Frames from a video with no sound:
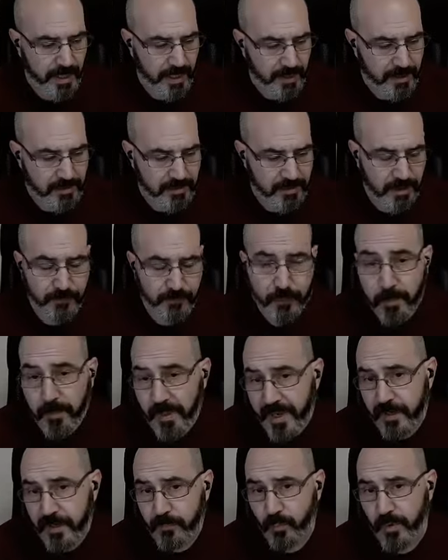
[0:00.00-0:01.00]
And if you
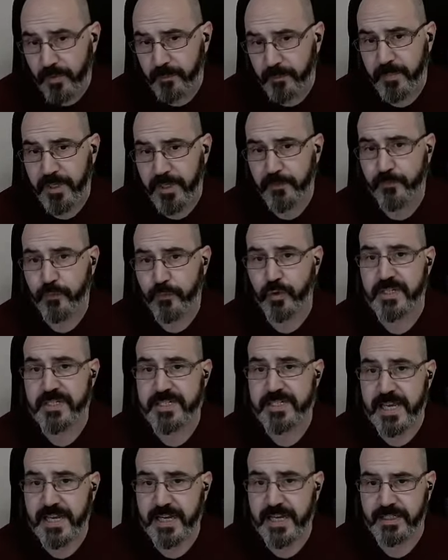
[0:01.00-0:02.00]
bear with me for a
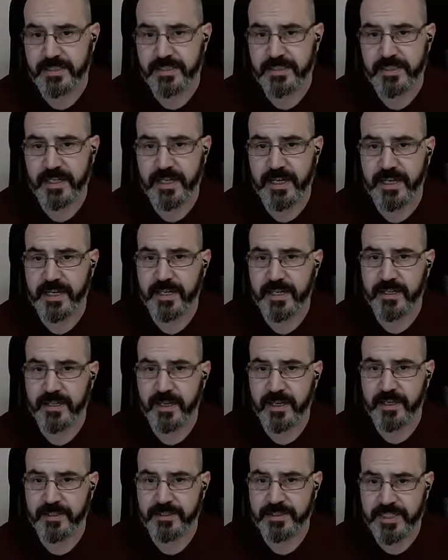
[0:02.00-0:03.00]
second,
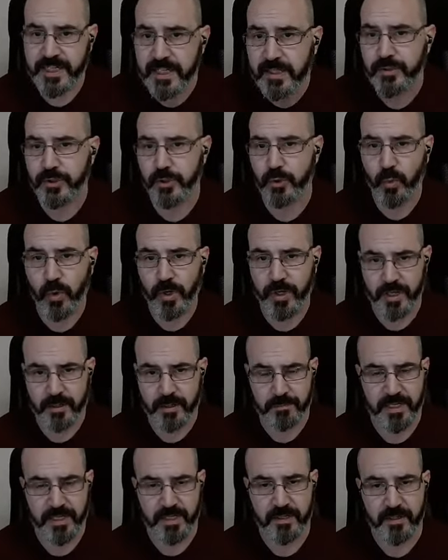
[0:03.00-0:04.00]
I tell you what I
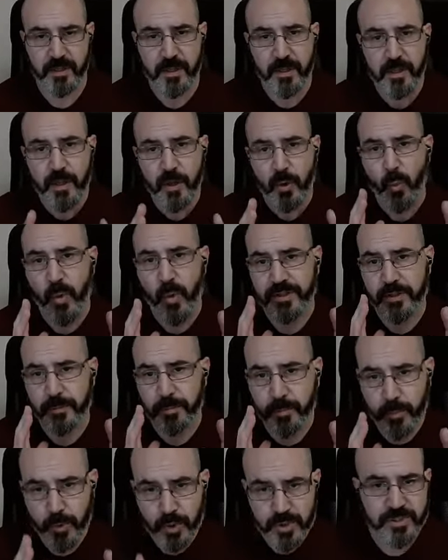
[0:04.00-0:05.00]
mean. When
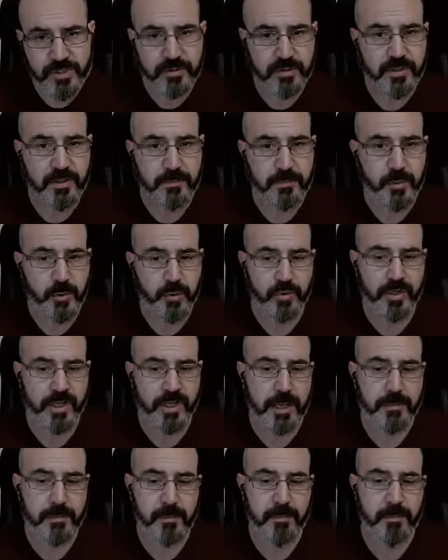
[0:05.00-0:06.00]
the personal computer
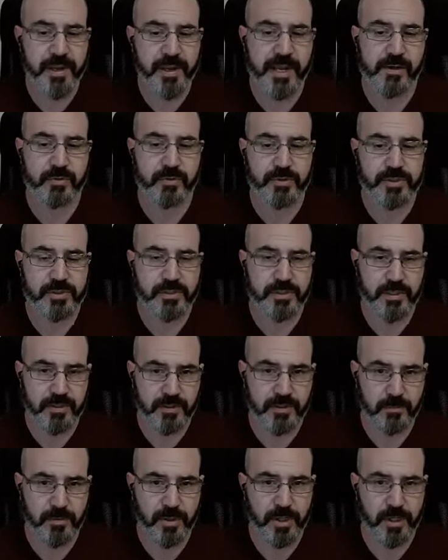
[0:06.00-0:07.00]
came about in
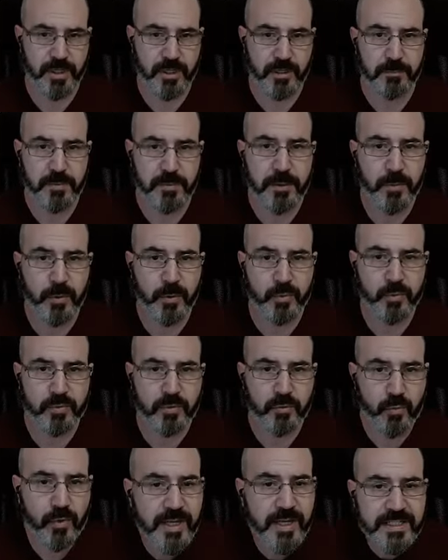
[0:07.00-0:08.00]
the market, people
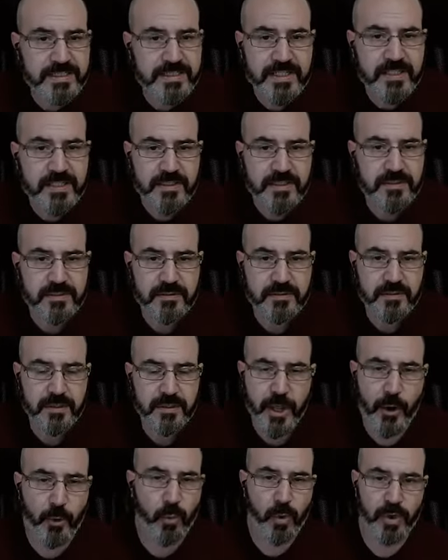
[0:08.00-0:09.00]
really didn't
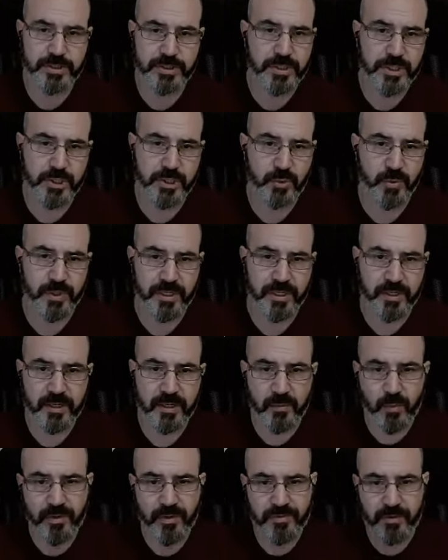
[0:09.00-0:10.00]
know what to do with it.
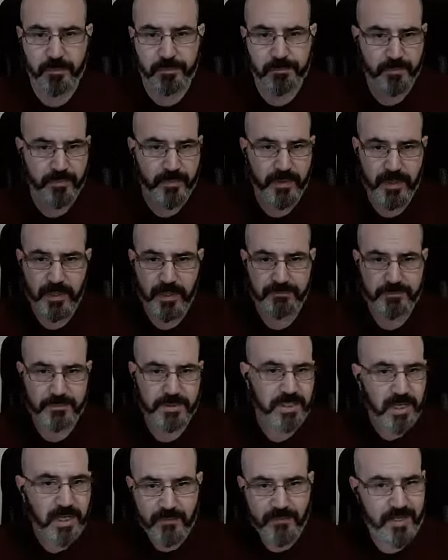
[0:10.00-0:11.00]
It was a
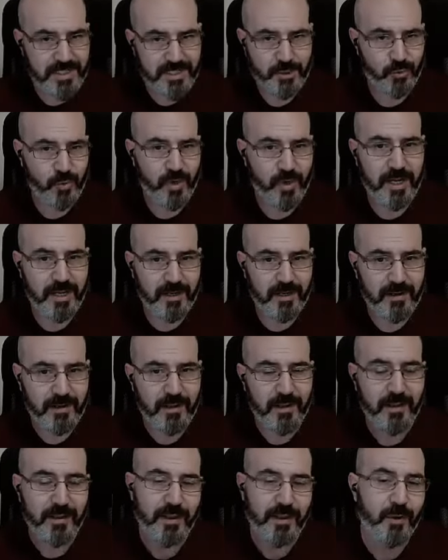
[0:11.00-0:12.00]
TV screen.
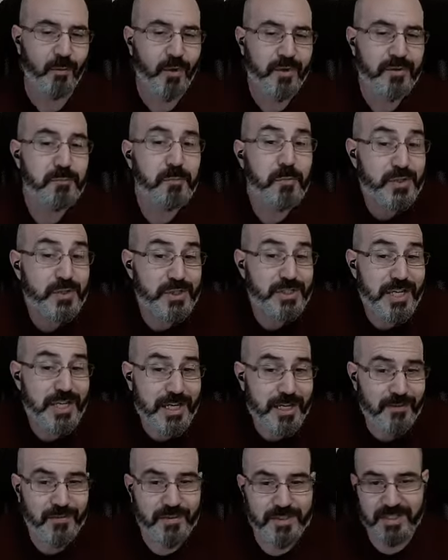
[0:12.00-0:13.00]
It was
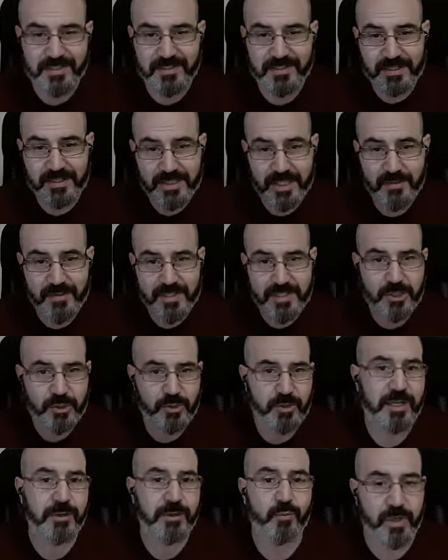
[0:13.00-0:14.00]
perceived as a TV
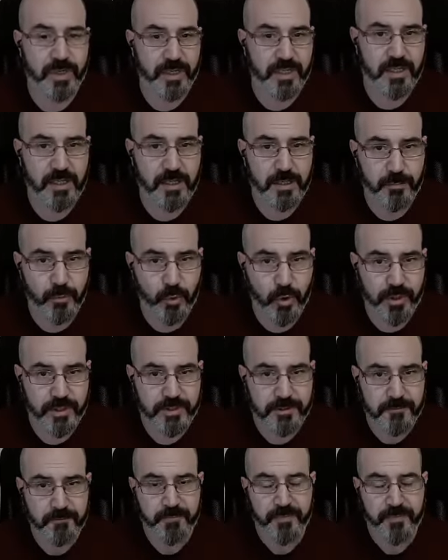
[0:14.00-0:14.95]
screen with a keyboard.